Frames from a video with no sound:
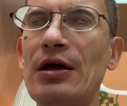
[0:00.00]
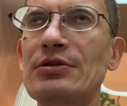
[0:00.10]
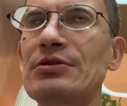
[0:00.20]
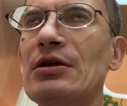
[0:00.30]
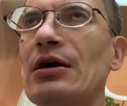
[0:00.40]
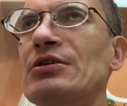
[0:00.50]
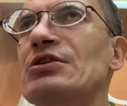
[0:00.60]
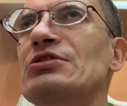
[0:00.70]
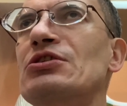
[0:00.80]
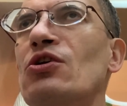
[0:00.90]

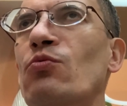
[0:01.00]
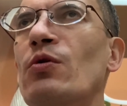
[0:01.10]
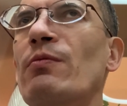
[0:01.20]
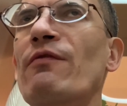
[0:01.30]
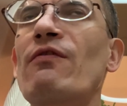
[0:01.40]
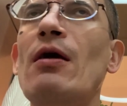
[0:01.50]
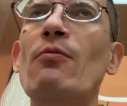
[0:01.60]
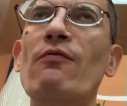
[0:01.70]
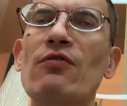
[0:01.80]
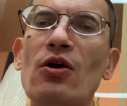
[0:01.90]
1990s would be far
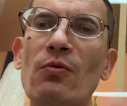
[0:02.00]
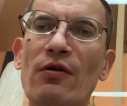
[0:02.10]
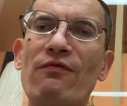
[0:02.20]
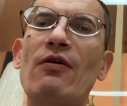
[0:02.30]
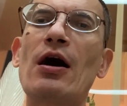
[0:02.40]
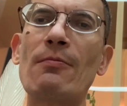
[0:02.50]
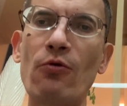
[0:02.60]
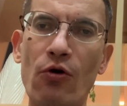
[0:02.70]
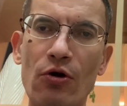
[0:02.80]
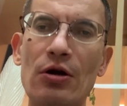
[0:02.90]
more flowing, far
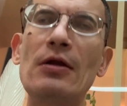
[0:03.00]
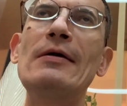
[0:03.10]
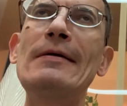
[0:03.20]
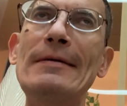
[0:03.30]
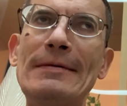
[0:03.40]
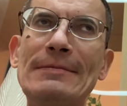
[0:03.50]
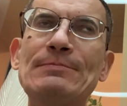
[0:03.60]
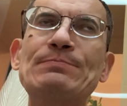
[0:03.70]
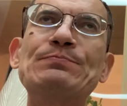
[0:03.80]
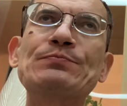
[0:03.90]
more
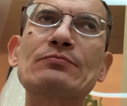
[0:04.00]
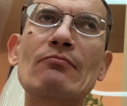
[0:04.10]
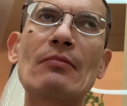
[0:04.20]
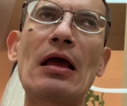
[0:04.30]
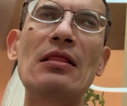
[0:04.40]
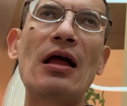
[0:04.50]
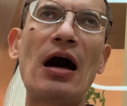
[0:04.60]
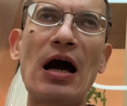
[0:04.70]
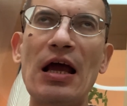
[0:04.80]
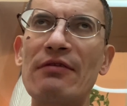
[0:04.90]

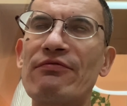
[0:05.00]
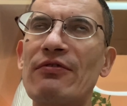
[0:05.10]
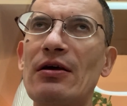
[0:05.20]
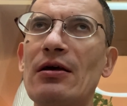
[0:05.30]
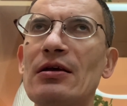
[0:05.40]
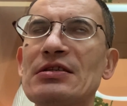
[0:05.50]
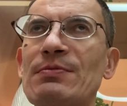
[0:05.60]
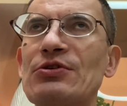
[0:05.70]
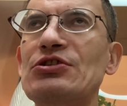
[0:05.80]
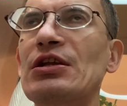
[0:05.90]
alive,
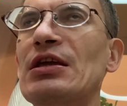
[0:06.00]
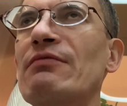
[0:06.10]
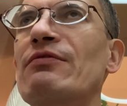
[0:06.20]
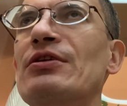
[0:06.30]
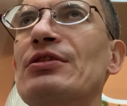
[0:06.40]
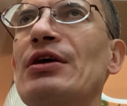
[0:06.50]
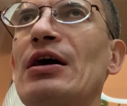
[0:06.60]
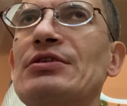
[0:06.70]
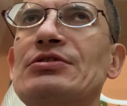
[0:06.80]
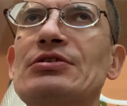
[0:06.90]
especially given
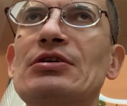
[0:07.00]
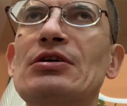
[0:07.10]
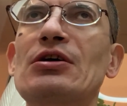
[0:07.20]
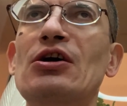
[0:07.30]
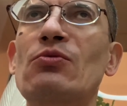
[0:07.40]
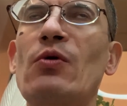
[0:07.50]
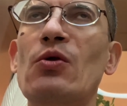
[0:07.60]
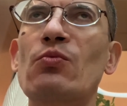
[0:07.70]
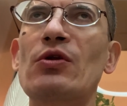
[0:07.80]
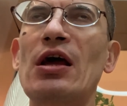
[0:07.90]
that
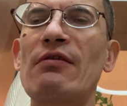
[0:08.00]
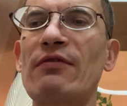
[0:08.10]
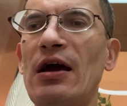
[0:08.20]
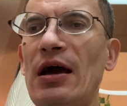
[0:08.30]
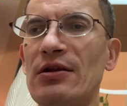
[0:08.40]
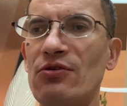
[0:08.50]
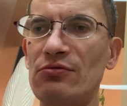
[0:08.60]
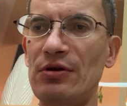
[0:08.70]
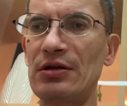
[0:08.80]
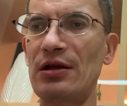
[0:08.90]
one would have had
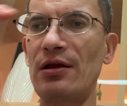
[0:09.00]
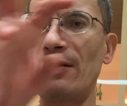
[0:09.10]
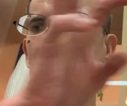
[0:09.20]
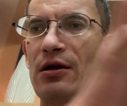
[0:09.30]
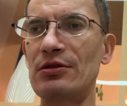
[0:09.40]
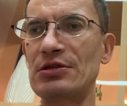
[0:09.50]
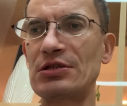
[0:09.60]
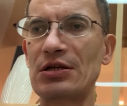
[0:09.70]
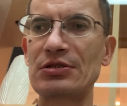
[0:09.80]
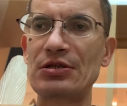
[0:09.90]
already in the
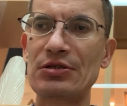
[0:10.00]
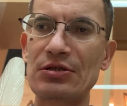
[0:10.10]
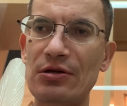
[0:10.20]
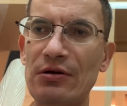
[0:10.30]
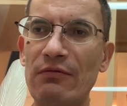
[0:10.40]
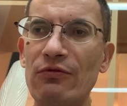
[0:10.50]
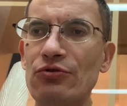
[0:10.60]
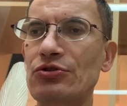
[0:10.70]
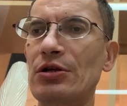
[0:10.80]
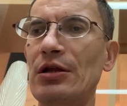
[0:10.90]
60s a
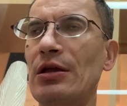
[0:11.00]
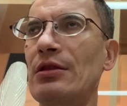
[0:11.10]
revolution